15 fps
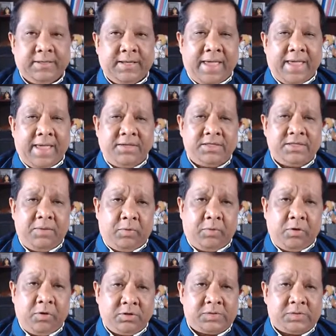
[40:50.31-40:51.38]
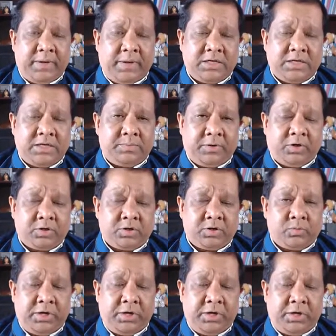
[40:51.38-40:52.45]
And this is an important space because
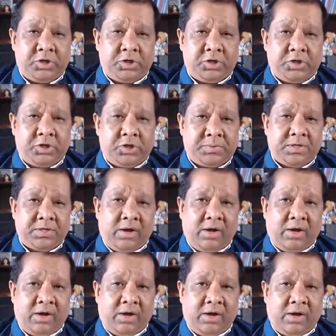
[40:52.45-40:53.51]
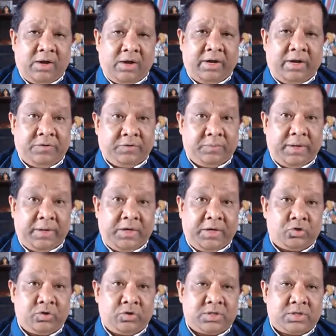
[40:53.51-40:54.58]
when your chips are down and you have difficult
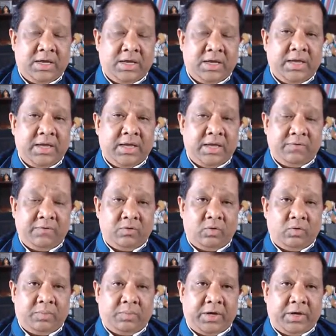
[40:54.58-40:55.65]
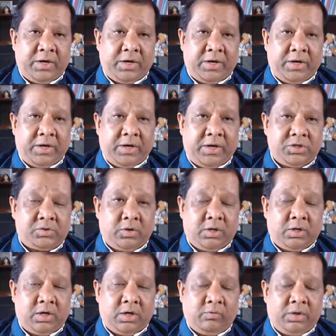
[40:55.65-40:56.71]
patients, even with patients with, skull,
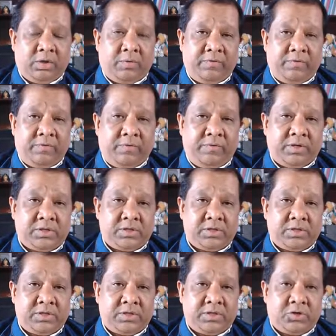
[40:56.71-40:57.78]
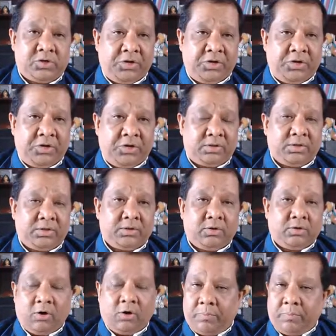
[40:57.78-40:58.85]
uh, with previous instrumentation
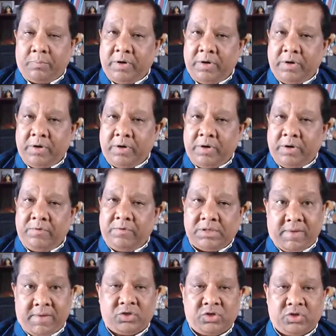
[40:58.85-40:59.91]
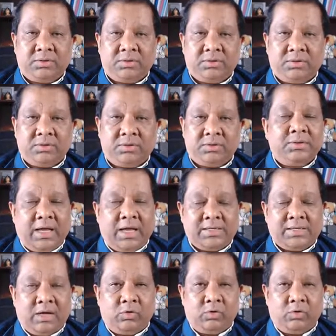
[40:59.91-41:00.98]
or previous inflammation, and as I